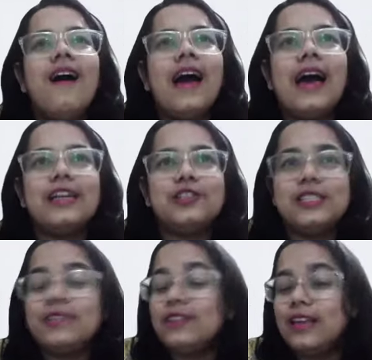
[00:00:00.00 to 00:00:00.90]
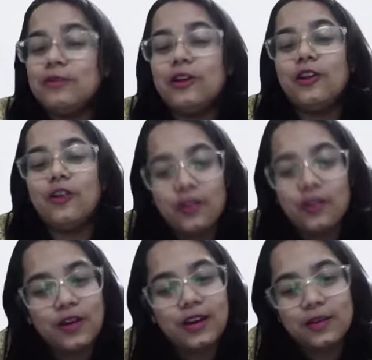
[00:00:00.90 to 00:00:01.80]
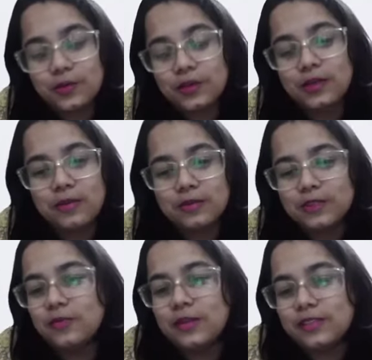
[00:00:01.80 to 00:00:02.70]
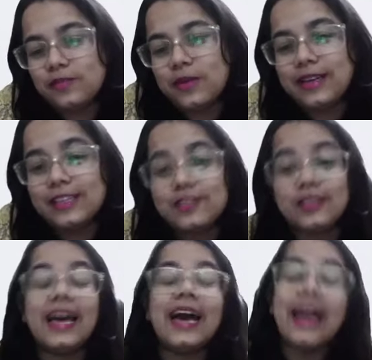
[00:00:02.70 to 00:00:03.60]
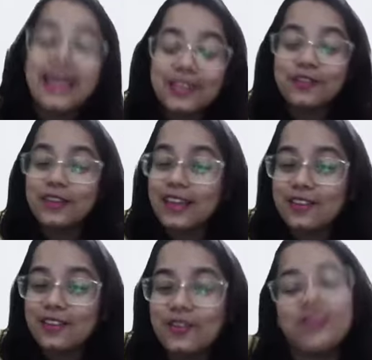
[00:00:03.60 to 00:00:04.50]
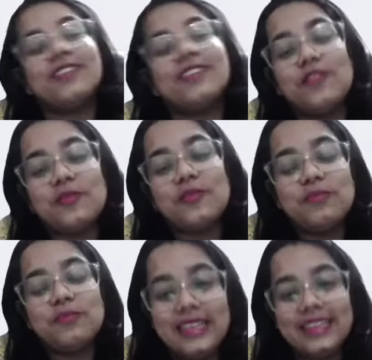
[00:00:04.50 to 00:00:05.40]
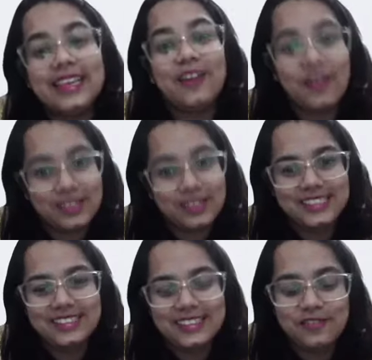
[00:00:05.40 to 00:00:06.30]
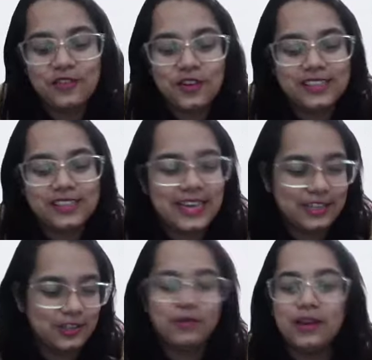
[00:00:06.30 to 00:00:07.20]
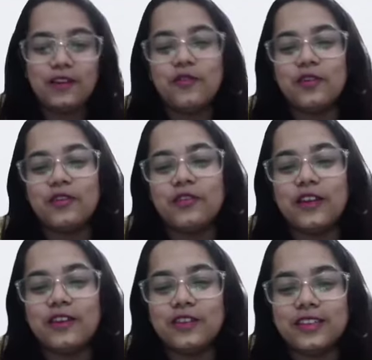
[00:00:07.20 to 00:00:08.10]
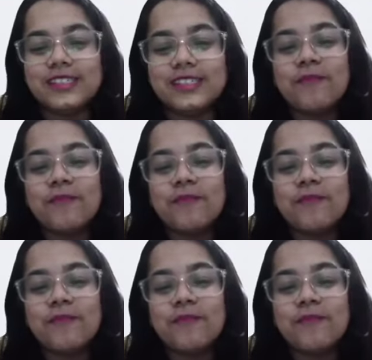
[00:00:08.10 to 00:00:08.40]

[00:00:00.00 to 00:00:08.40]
And she's even helped a lot of our community members of Pets of Paradise. So thank you, doctor, for being there constantly for us and actually being a phone a friend for us.